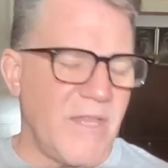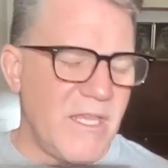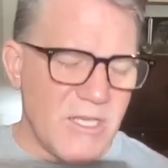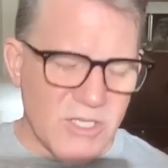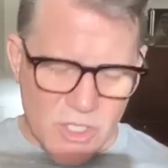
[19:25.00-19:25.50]

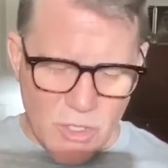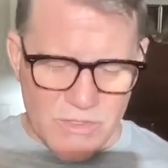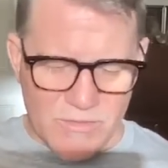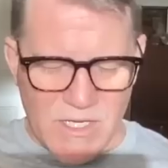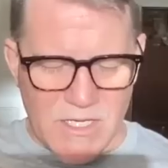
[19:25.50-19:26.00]
He
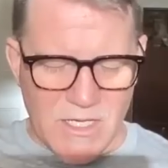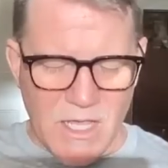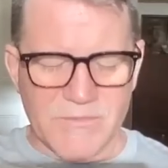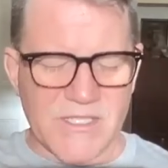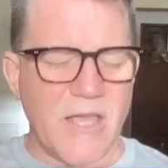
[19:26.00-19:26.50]
shows me
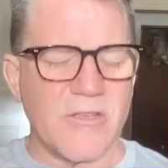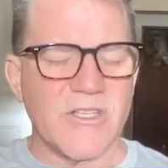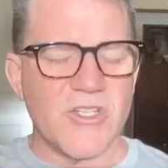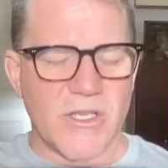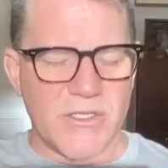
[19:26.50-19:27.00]
scales
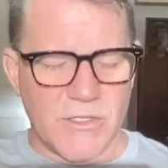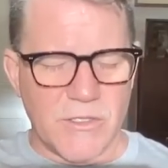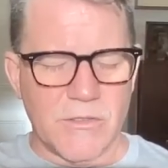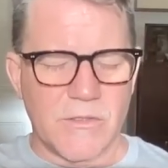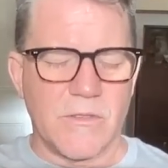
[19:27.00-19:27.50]
of
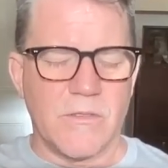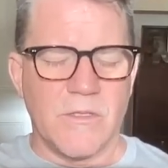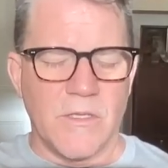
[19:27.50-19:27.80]
justice,